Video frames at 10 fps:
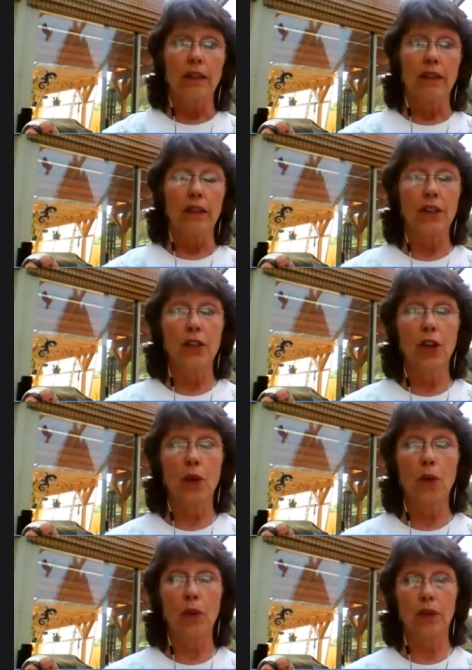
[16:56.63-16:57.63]
you
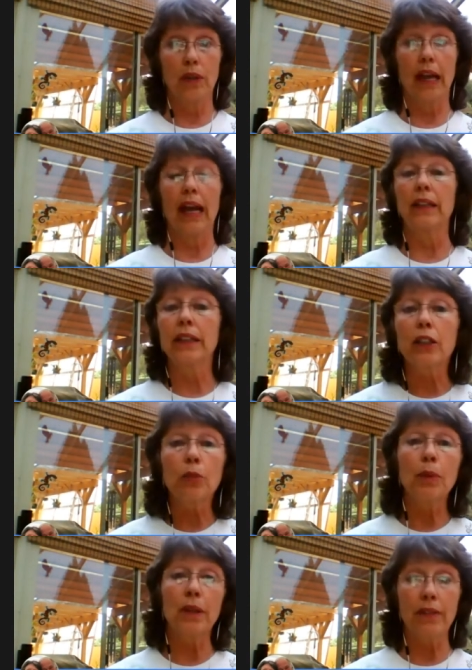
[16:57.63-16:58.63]
know, a little
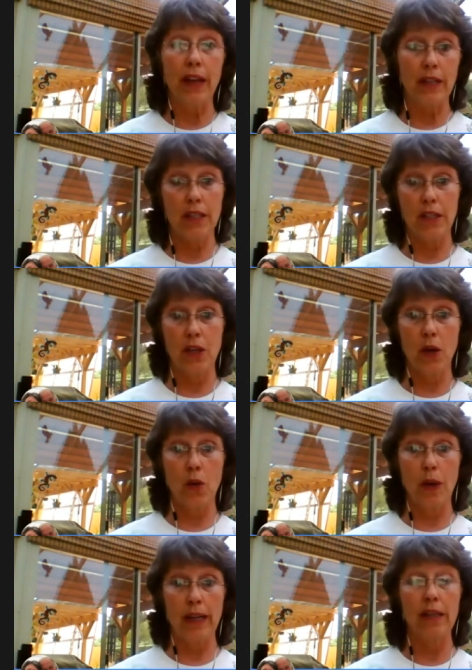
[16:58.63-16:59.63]
bit of SEO
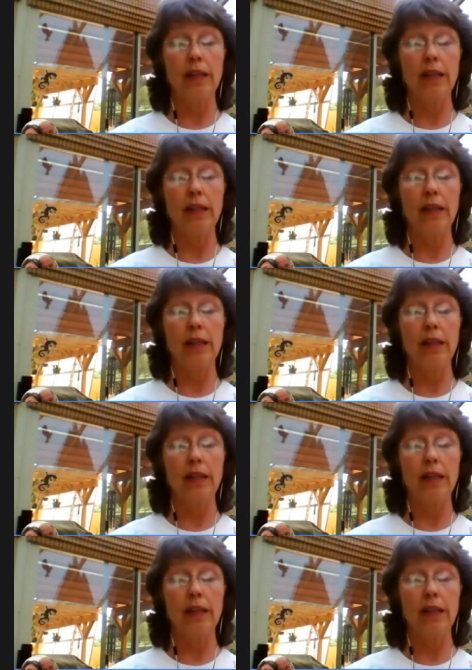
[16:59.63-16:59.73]
in it.